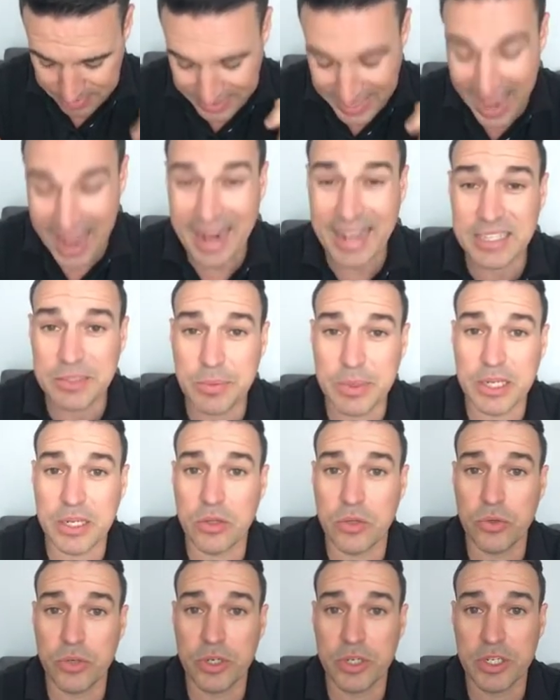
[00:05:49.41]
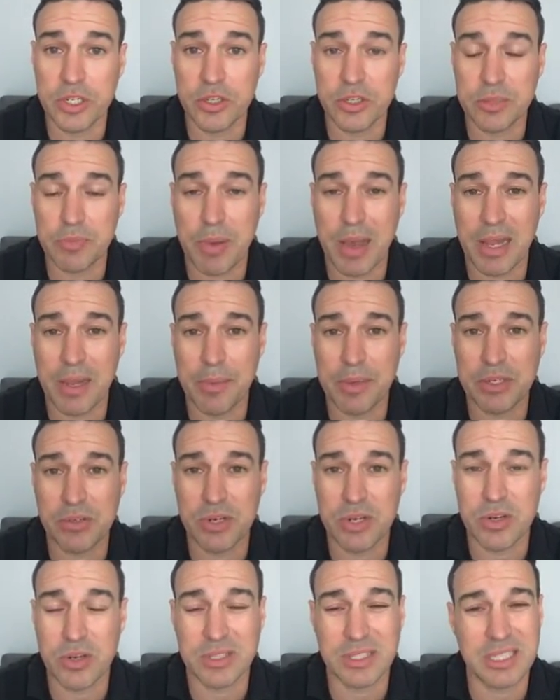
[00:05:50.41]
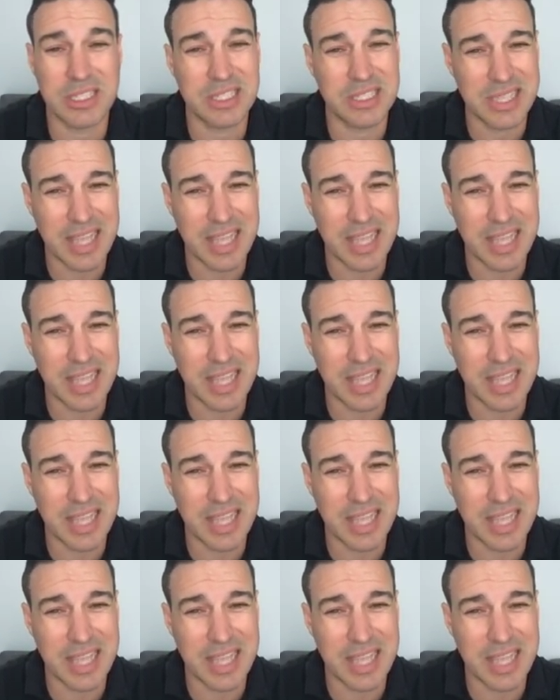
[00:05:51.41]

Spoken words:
That has been included in those parliamentary costings,